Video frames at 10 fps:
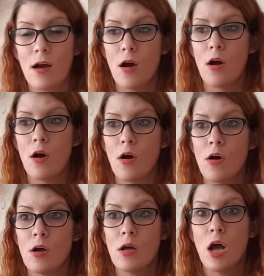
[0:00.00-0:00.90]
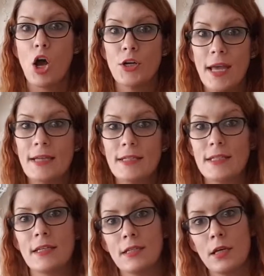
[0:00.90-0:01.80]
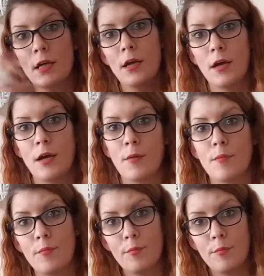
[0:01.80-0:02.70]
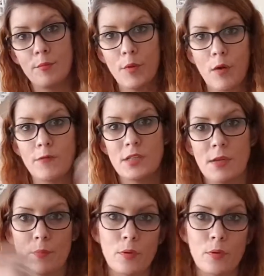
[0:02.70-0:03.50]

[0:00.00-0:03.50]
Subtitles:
are unedited, but obviously